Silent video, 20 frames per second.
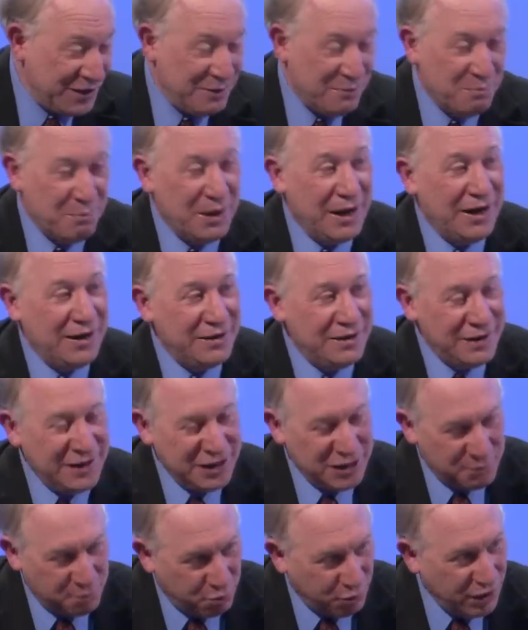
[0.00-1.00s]
But
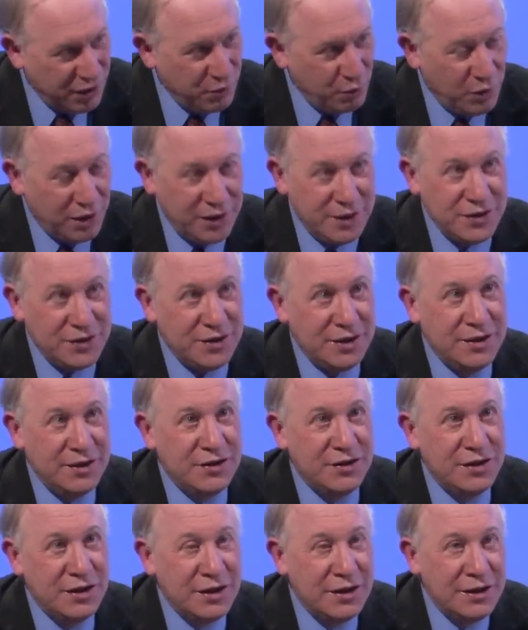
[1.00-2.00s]
his point
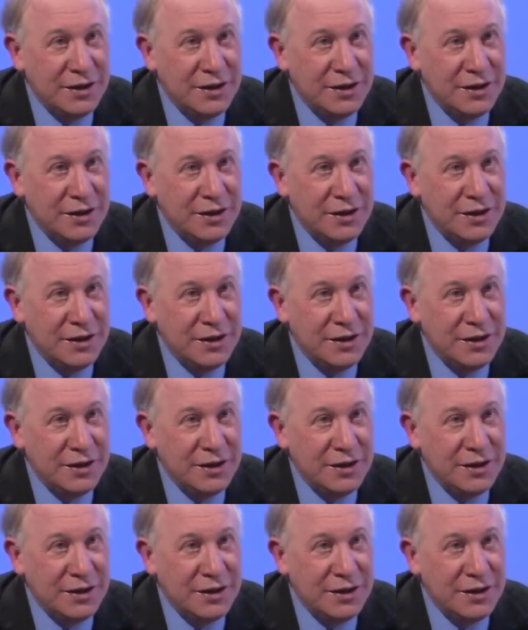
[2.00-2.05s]
is,